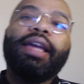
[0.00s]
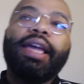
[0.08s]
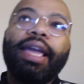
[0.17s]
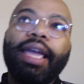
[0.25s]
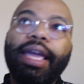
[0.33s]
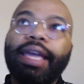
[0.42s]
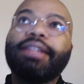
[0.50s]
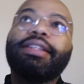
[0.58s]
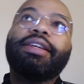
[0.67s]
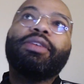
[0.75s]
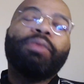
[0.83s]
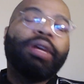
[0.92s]

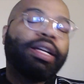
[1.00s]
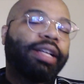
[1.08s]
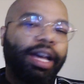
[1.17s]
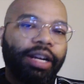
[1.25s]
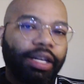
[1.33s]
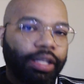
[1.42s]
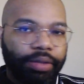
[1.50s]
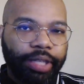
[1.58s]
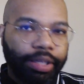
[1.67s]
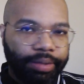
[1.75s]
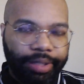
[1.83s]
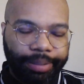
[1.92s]
Andie wanted out of Little
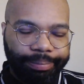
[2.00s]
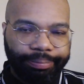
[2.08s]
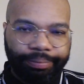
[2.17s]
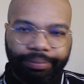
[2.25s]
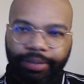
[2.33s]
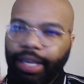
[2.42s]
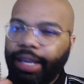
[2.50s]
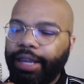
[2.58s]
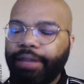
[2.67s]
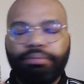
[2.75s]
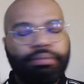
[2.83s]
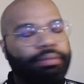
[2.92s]
Kilton,
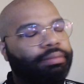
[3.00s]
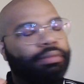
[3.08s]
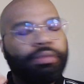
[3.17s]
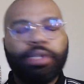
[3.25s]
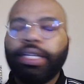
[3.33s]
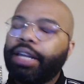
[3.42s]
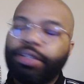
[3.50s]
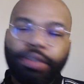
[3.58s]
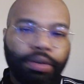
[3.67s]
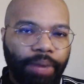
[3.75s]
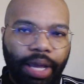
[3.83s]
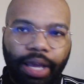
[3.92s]
and we're not
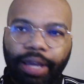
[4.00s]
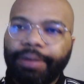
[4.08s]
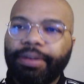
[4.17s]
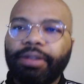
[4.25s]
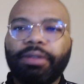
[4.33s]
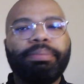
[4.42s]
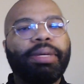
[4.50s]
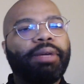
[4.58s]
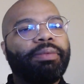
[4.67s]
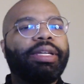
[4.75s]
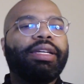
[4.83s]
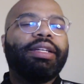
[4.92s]
told why. But
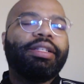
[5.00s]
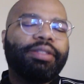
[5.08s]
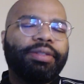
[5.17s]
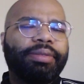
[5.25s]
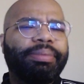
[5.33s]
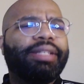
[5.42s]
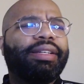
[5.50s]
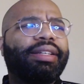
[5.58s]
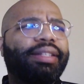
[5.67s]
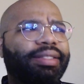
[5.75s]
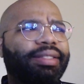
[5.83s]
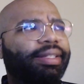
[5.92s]
we can assume
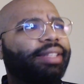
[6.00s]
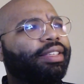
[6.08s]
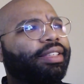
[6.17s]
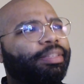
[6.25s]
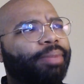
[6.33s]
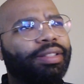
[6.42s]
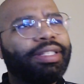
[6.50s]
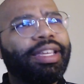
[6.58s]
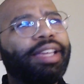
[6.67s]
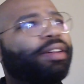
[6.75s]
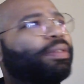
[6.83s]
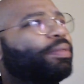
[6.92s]
because it's a small
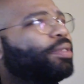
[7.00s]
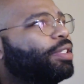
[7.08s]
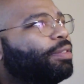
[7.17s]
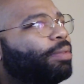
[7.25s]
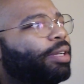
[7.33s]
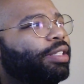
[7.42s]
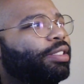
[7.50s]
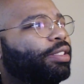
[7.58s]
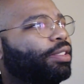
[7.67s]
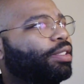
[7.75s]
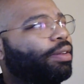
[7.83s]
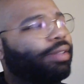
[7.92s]
town, she wanted to
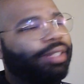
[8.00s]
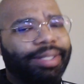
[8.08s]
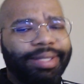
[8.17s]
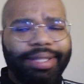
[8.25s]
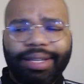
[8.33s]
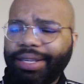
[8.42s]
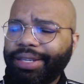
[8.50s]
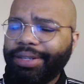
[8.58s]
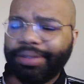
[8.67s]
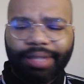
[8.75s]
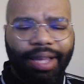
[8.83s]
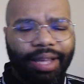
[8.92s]
go to the city,
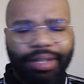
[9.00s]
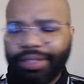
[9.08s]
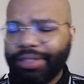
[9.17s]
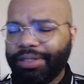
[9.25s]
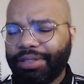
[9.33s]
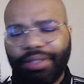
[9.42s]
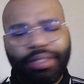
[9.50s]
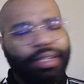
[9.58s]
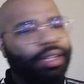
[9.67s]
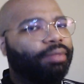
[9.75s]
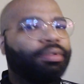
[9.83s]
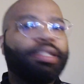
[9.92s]
college,
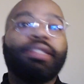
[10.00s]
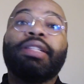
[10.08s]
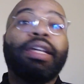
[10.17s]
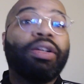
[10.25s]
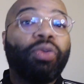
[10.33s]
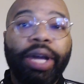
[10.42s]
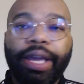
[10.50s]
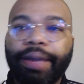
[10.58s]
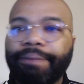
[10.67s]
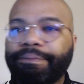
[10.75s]
just get away.